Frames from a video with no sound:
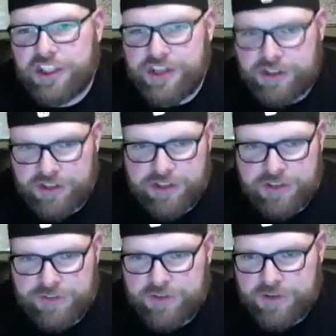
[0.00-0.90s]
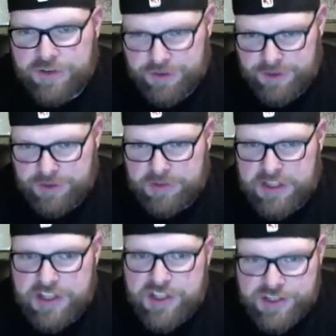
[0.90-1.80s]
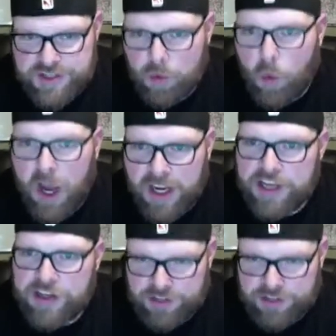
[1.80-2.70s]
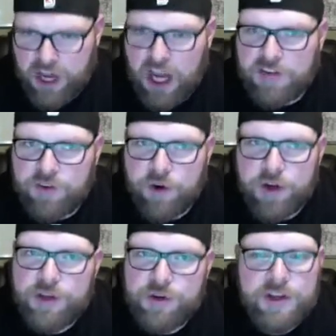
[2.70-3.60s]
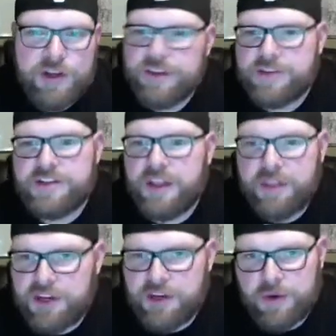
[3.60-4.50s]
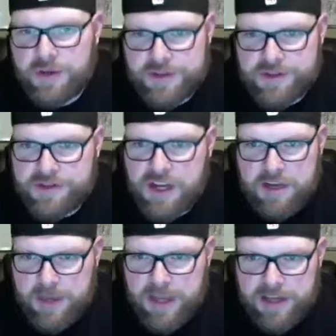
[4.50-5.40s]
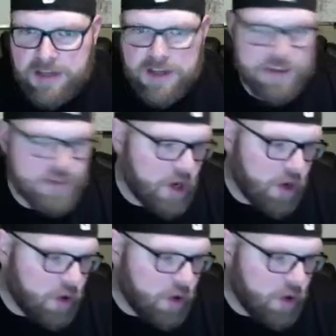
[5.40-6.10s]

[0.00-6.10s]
your dishes and walking your dog for you, there's nothing new under the sun, man. So.